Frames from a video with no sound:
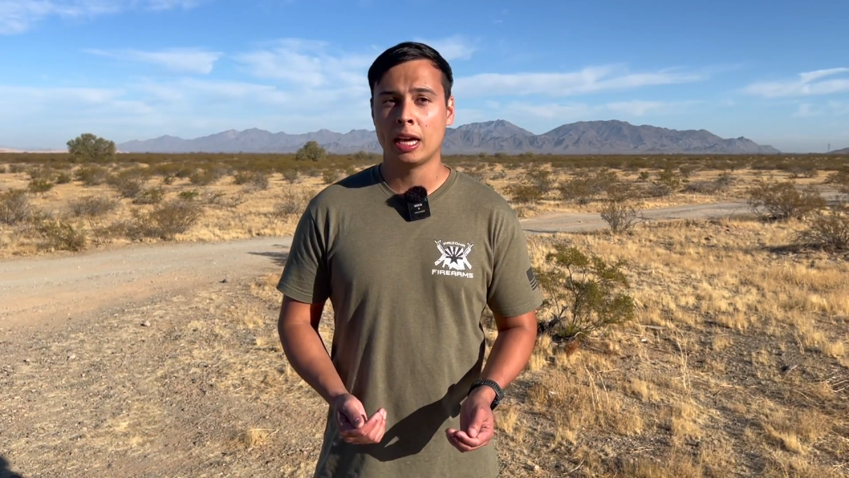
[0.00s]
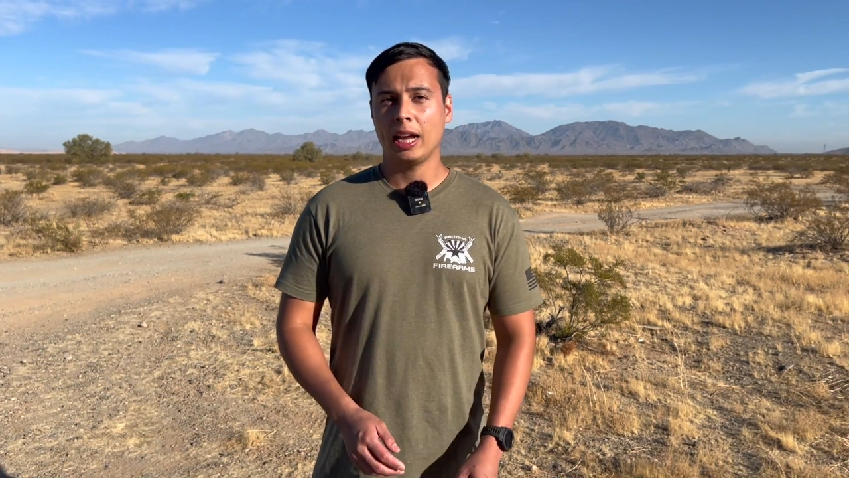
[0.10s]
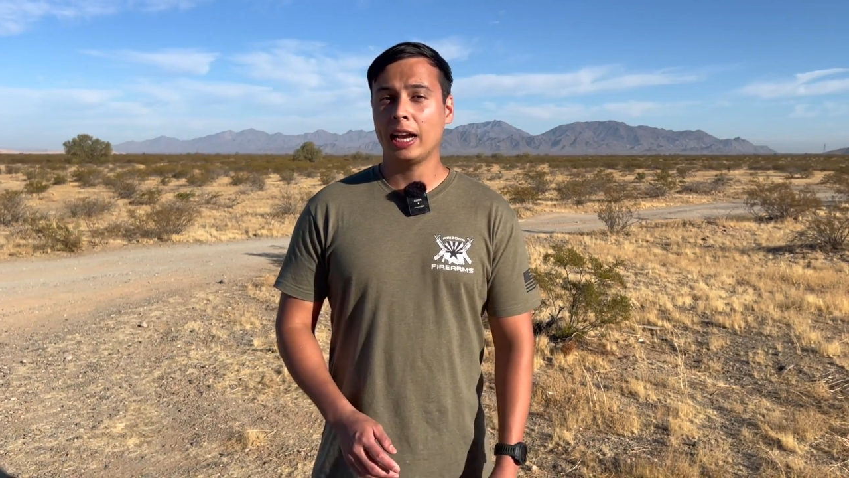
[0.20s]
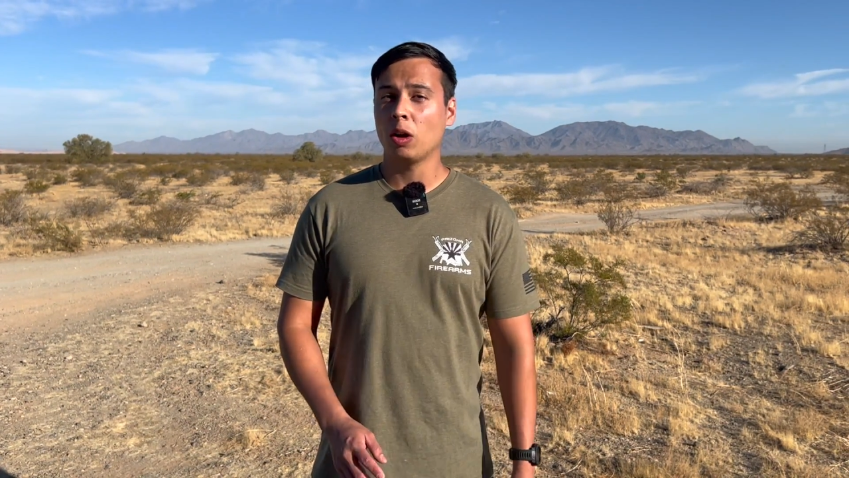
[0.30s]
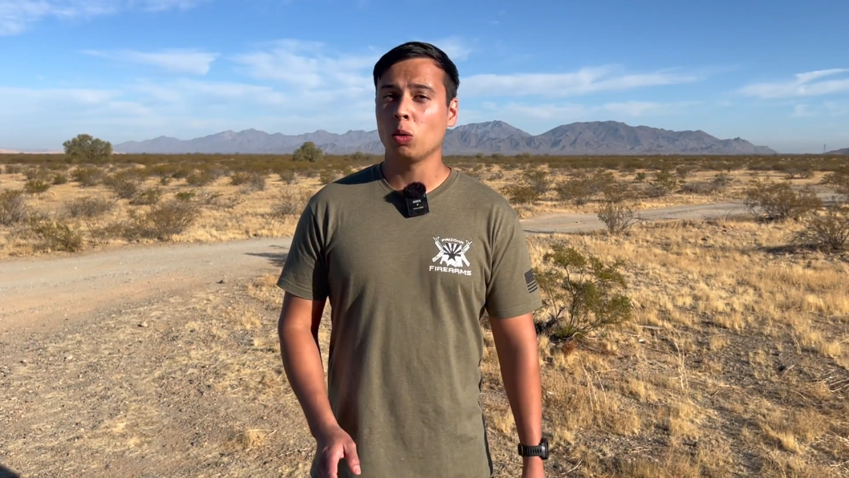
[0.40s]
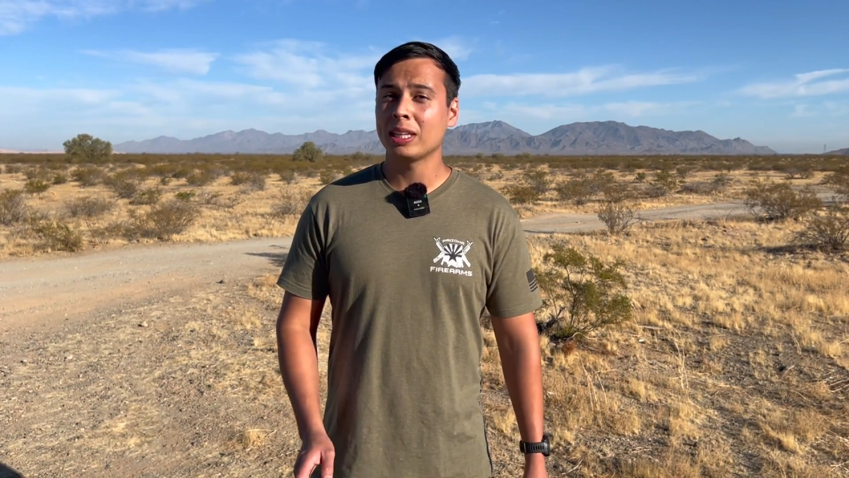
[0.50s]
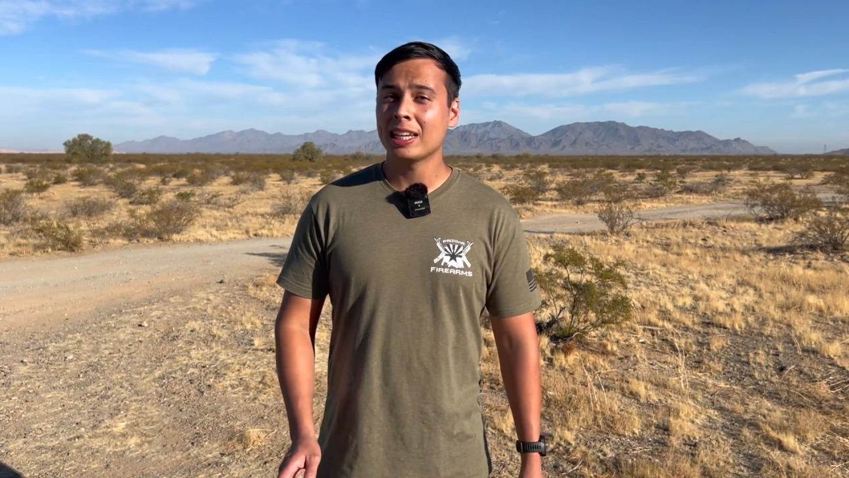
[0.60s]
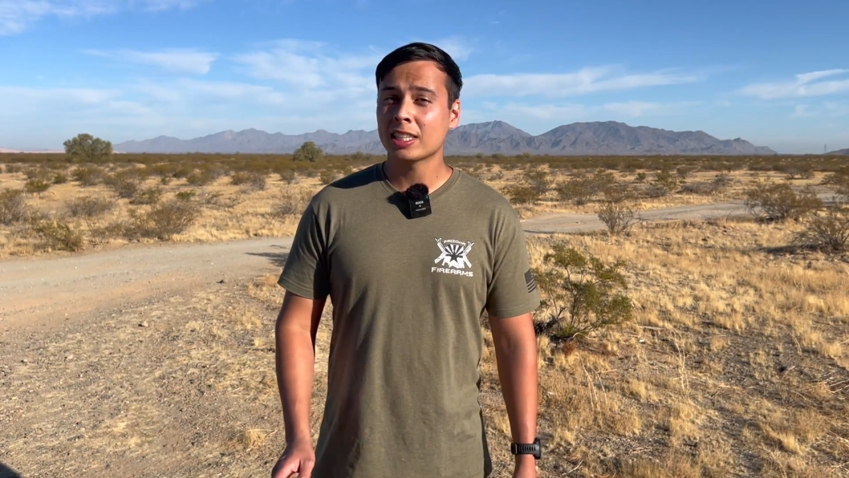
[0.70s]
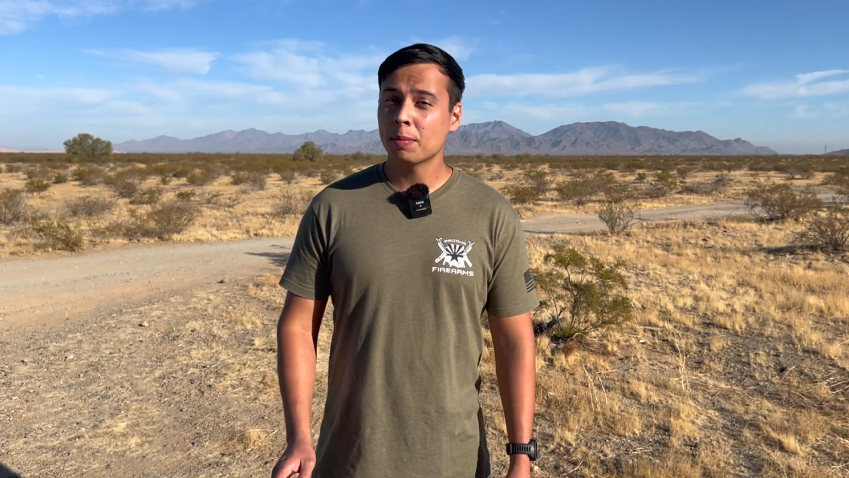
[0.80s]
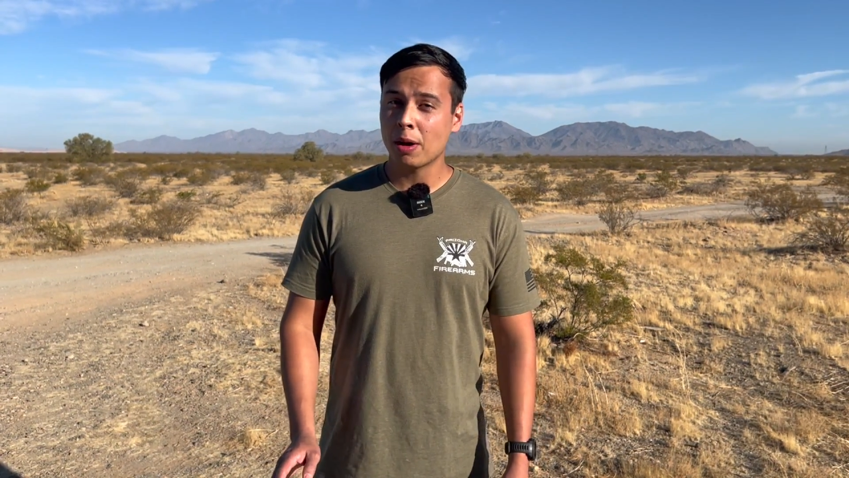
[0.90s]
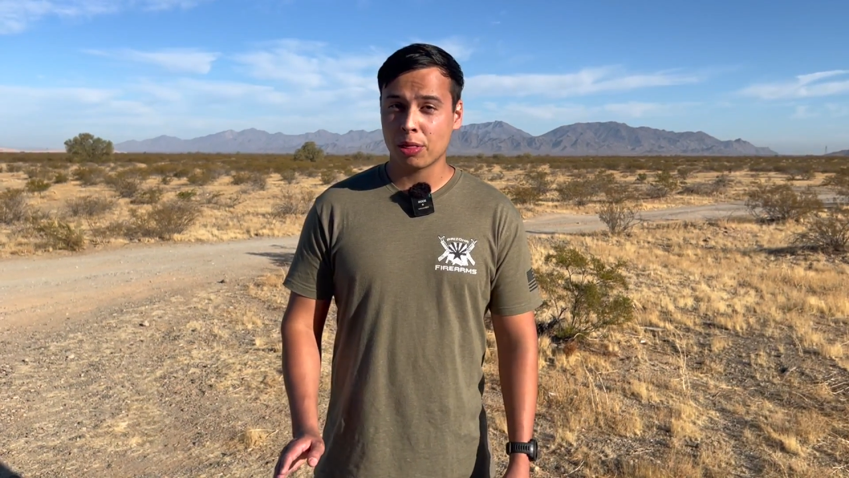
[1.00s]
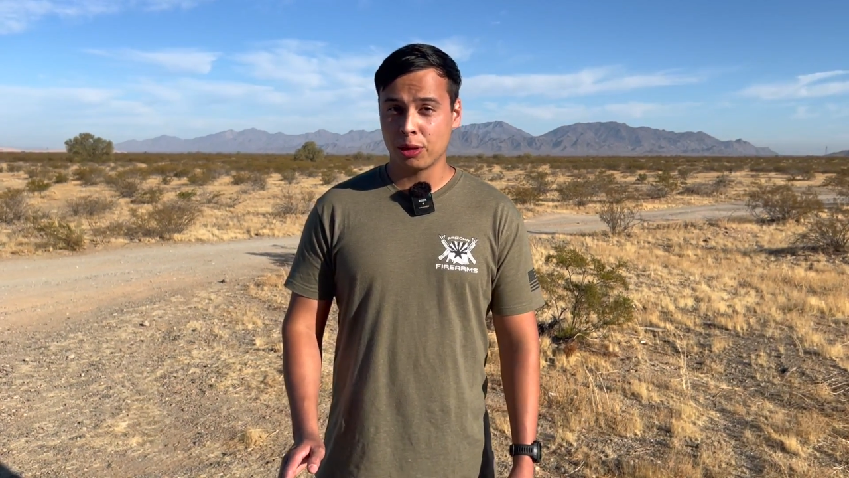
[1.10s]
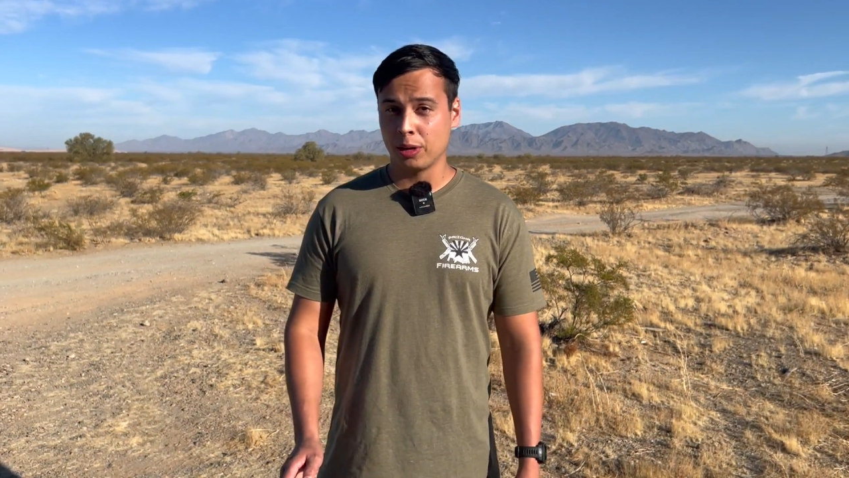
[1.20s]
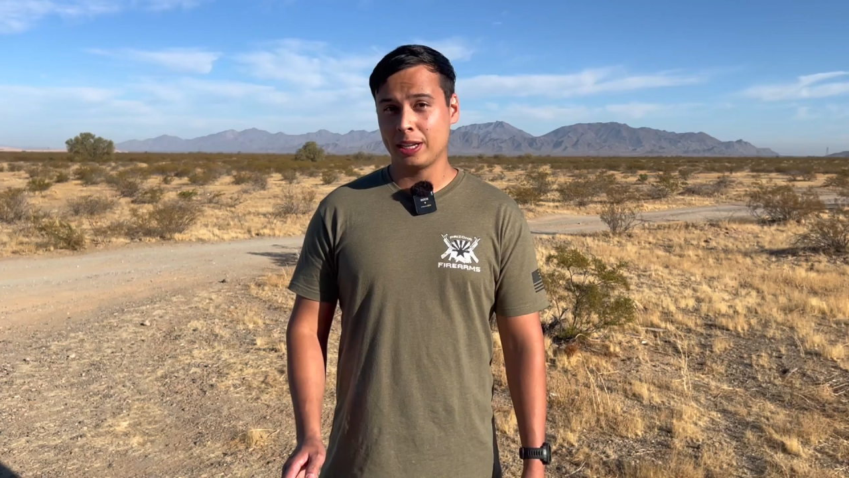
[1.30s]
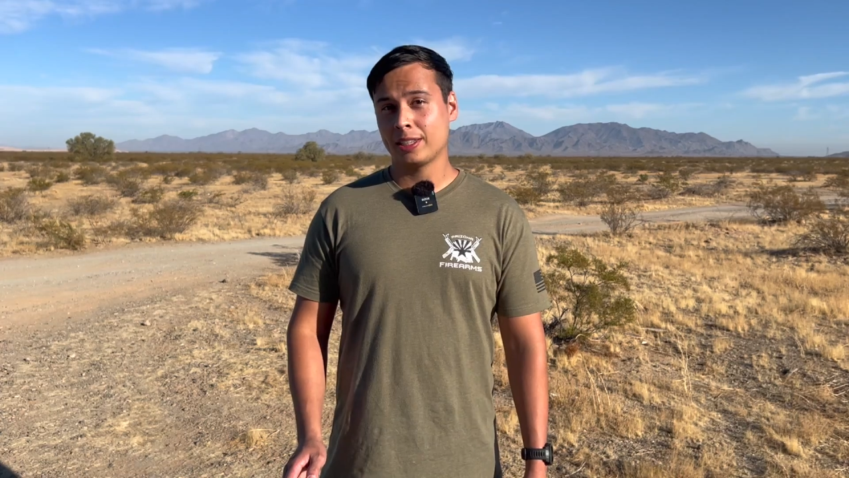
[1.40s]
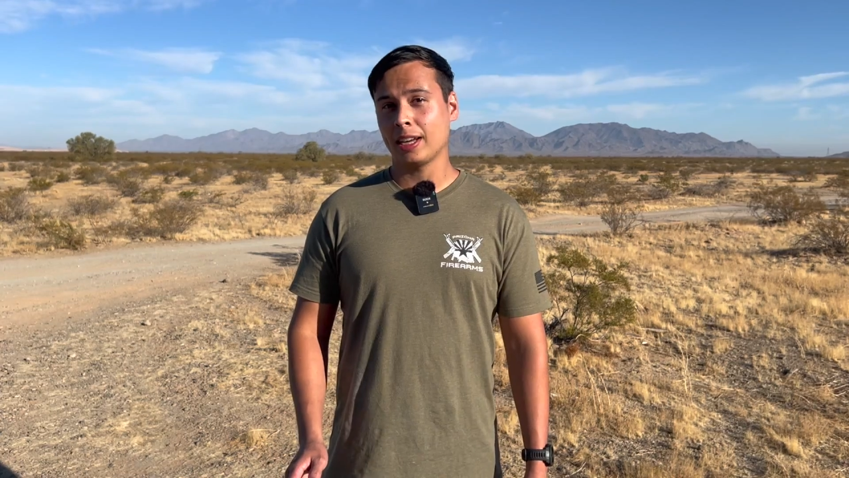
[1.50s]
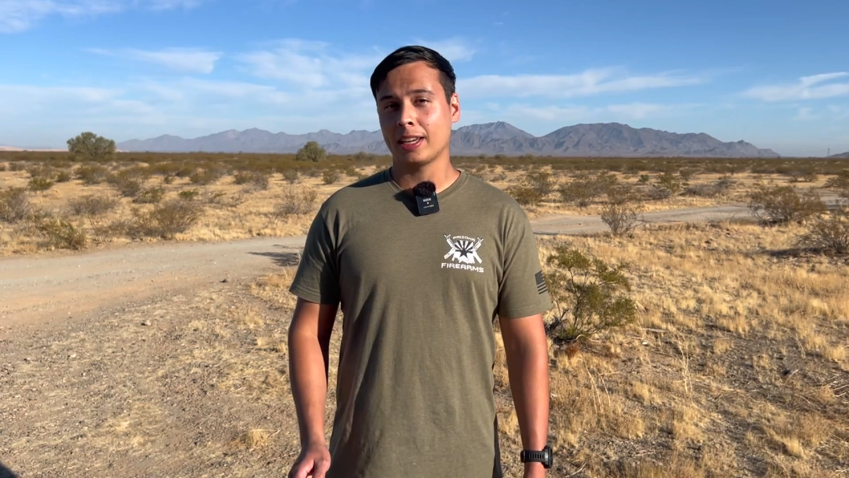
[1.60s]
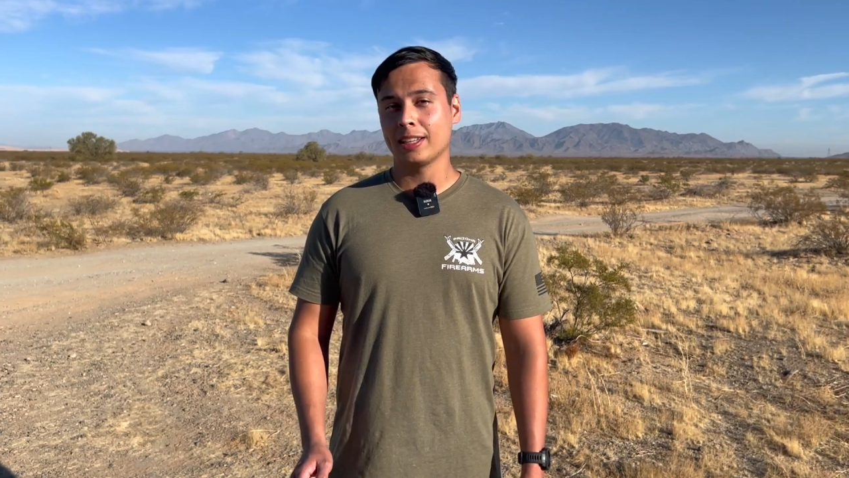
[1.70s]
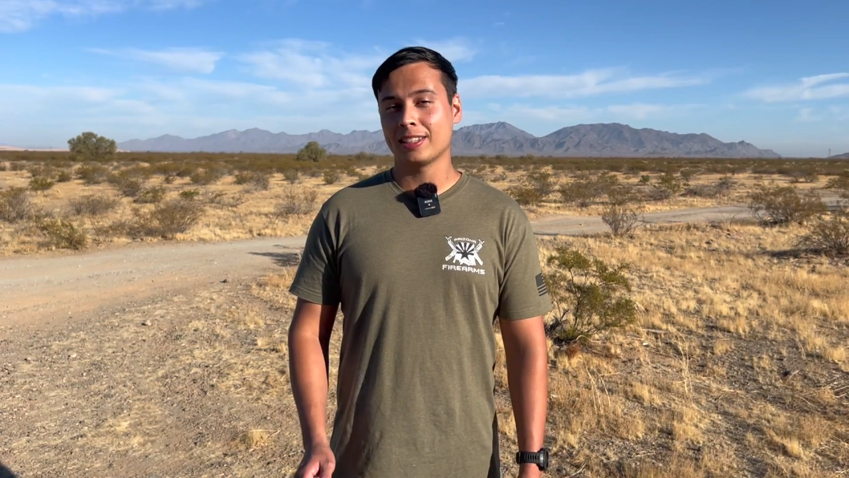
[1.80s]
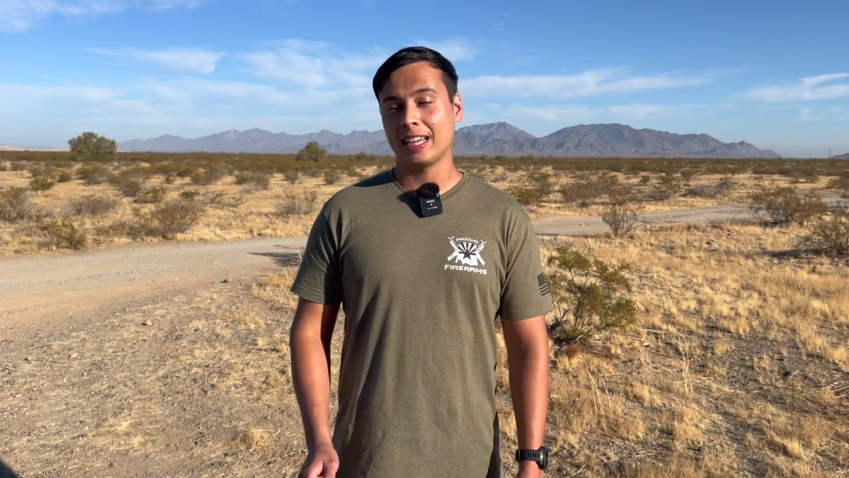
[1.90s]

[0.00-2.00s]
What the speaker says: And it only takes about 30 seconds.